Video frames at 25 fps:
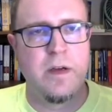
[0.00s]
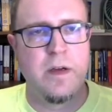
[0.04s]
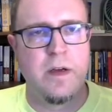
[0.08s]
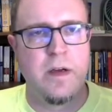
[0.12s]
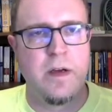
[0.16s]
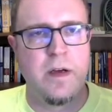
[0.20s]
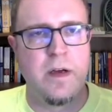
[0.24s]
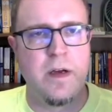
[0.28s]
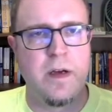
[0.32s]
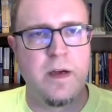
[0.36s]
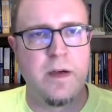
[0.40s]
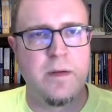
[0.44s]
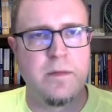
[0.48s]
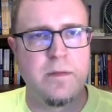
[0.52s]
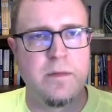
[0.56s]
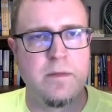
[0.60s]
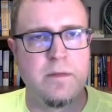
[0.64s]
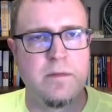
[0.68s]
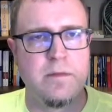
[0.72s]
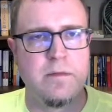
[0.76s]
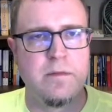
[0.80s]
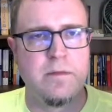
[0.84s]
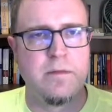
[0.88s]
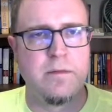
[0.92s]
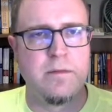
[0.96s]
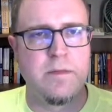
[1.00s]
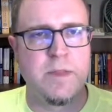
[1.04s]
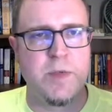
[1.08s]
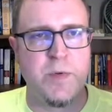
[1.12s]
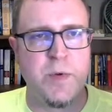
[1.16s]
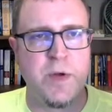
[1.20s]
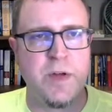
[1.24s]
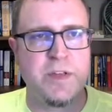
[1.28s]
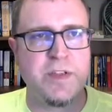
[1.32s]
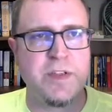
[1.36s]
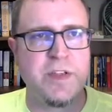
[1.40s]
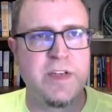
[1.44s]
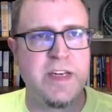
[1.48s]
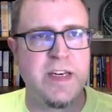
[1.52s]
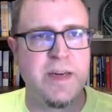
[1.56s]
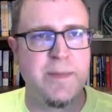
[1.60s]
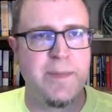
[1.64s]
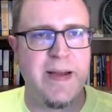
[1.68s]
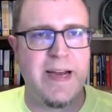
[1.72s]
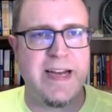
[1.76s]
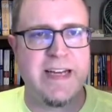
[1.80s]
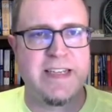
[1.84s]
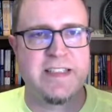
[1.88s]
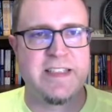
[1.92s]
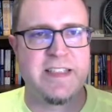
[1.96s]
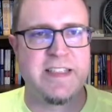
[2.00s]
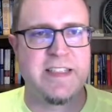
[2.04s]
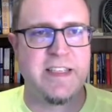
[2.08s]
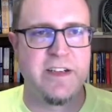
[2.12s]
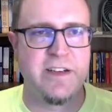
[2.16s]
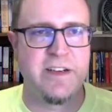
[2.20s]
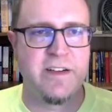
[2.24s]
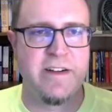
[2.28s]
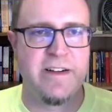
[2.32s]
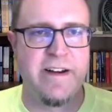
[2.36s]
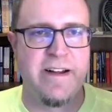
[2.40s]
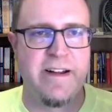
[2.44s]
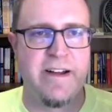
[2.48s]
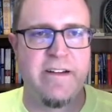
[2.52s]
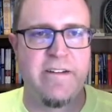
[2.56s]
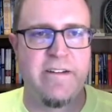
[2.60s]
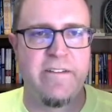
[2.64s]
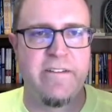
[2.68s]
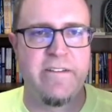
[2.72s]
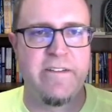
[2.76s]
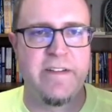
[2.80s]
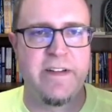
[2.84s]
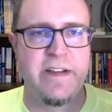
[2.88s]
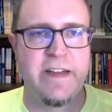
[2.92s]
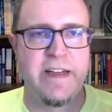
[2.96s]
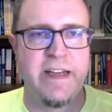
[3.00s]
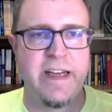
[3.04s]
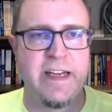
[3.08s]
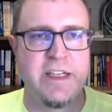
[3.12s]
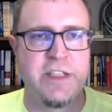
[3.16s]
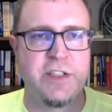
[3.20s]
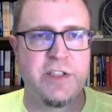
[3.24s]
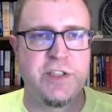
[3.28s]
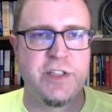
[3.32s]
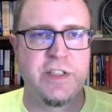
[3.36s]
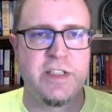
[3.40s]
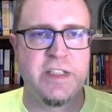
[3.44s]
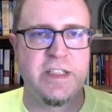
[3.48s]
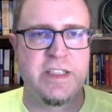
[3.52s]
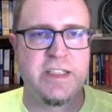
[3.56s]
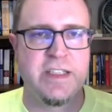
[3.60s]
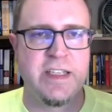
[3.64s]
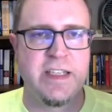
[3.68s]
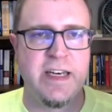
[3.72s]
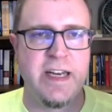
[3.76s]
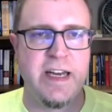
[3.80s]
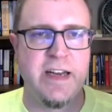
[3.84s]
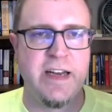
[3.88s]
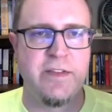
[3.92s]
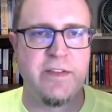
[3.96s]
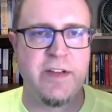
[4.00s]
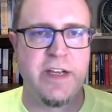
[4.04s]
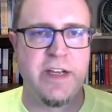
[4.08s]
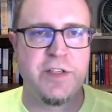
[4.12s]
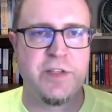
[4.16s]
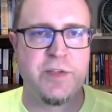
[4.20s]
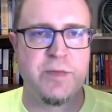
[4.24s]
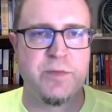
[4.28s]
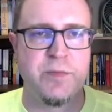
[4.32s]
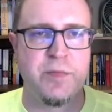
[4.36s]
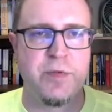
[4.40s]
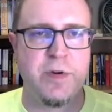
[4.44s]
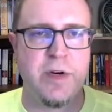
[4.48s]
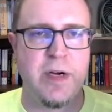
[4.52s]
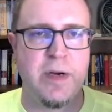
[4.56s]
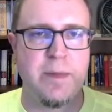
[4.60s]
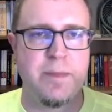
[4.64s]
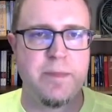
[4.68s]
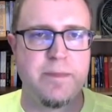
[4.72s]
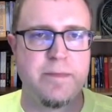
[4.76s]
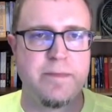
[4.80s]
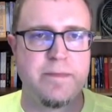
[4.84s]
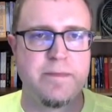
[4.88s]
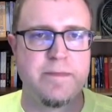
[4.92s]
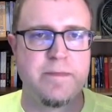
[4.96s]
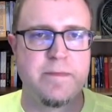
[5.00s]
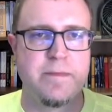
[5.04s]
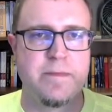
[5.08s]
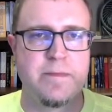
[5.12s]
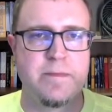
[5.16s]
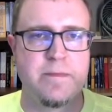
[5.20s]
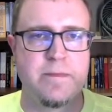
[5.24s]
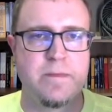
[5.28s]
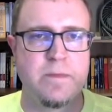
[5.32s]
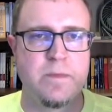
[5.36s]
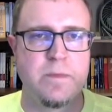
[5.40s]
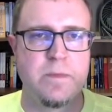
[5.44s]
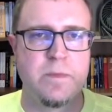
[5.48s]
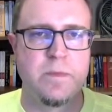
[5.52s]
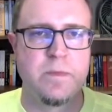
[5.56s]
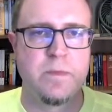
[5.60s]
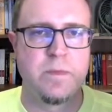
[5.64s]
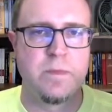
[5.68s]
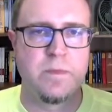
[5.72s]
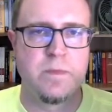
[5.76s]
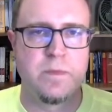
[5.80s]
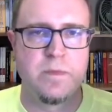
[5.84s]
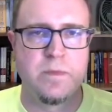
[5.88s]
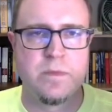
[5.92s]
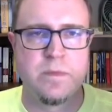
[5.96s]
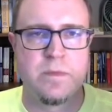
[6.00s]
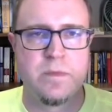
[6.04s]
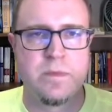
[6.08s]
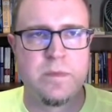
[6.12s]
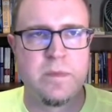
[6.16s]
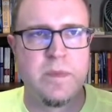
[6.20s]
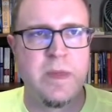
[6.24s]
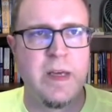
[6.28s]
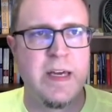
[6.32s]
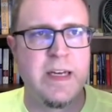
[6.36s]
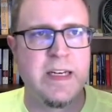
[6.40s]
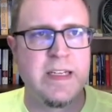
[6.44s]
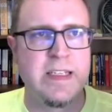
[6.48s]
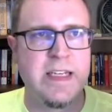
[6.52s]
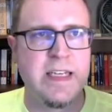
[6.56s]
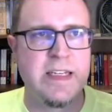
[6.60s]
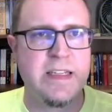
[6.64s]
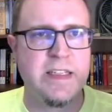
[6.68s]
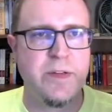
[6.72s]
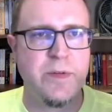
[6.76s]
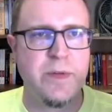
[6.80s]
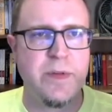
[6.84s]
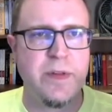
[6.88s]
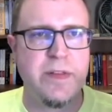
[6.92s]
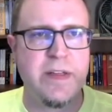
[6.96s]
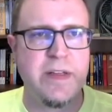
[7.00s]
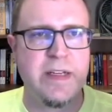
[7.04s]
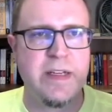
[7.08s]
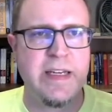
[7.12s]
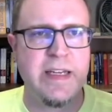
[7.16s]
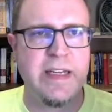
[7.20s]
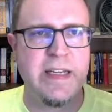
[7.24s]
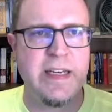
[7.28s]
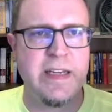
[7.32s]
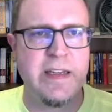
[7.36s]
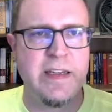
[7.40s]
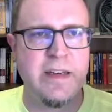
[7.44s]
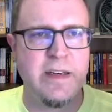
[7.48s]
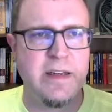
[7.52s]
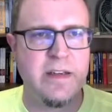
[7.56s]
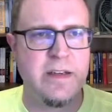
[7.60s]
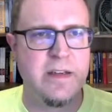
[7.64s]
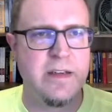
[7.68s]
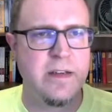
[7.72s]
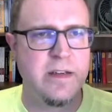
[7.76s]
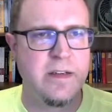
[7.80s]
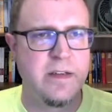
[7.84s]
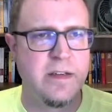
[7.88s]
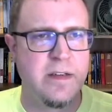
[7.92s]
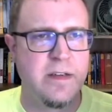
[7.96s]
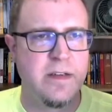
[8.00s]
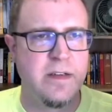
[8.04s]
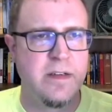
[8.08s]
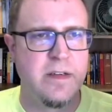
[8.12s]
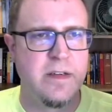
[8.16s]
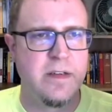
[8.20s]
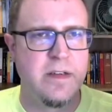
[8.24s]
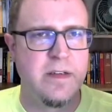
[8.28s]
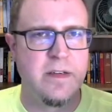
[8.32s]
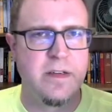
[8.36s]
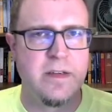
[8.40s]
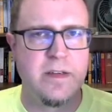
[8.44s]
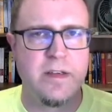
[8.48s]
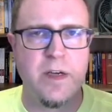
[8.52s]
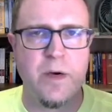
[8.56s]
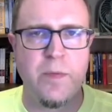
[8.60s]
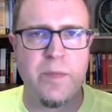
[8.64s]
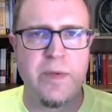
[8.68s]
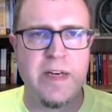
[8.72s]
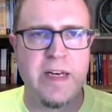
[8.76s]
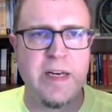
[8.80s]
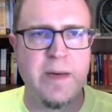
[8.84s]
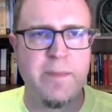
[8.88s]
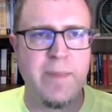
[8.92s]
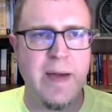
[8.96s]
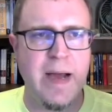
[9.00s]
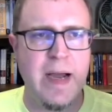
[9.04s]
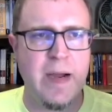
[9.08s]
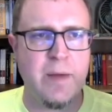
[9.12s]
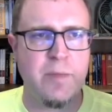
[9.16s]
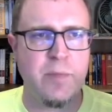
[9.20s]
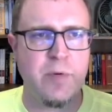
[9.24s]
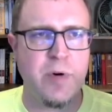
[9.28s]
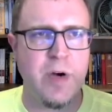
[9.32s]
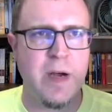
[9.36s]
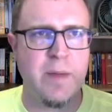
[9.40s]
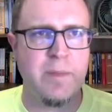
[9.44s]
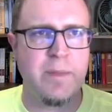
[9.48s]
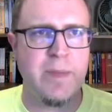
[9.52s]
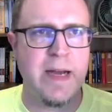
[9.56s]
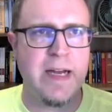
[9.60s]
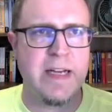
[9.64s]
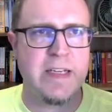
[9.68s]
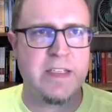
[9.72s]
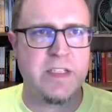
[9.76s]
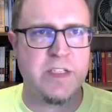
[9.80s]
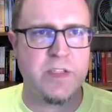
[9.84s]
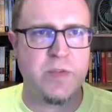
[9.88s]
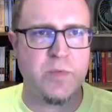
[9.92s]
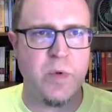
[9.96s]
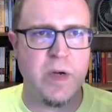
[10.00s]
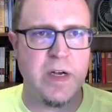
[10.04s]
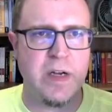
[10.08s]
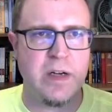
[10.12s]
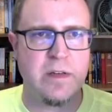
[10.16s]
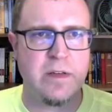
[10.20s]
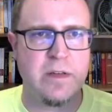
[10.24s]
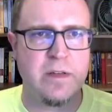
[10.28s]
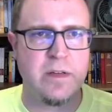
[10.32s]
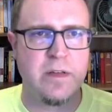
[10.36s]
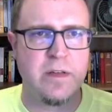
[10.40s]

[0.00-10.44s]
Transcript: So we also need to pass this here. Navigation is the navigation prop. And is that the only thing needed? No, we need a back prop passed as well.